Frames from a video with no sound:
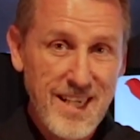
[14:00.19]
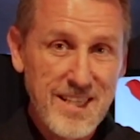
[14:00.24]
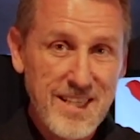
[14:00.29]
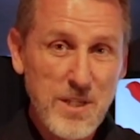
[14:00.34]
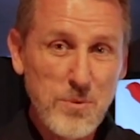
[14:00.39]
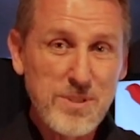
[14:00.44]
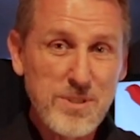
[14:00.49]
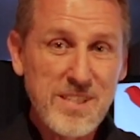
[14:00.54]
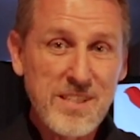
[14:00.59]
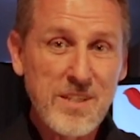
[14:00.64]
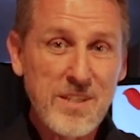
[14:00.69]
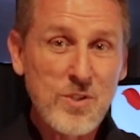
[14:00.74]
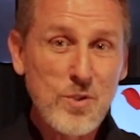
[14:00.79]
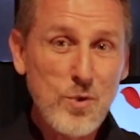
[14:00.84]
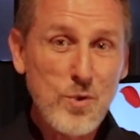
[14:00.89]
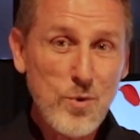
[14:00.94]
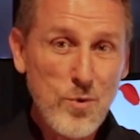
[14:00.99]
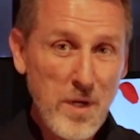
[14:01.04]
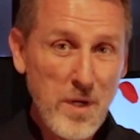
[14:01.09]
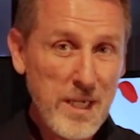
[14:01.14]
There was an
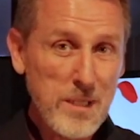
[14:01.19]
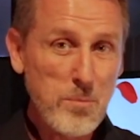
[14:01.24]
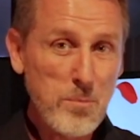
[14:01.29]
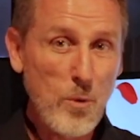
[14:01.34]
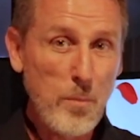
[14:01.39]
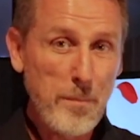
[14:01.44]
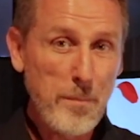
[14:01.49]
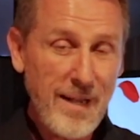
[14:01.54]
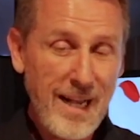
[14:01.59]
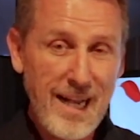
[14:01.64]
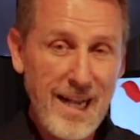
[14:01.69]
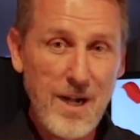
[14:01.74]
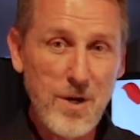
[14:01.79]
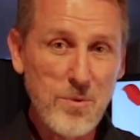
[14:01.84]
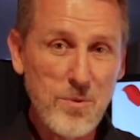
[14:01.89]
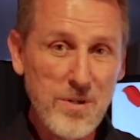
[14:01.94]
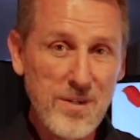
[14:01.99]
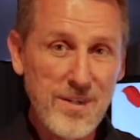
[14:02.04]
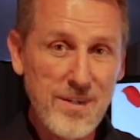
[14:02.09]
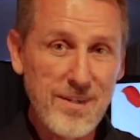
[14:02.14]
incredible
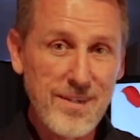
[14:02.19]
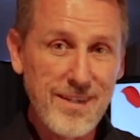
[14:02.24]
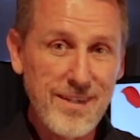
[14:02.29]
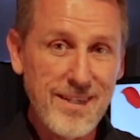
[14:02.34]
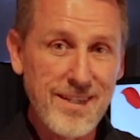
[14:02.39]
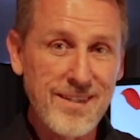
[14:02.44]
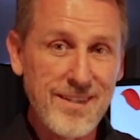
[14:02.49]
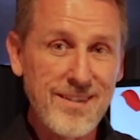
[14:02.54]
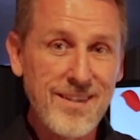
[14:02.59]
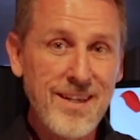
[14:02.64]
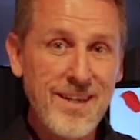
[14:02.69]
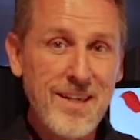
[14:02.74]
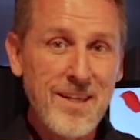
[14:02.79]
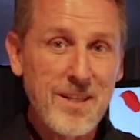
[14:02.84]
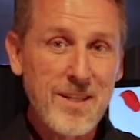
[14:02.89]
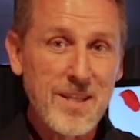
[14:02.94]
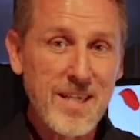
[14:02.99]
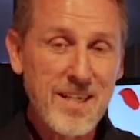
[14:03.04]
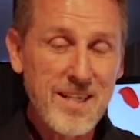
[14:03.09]
power in the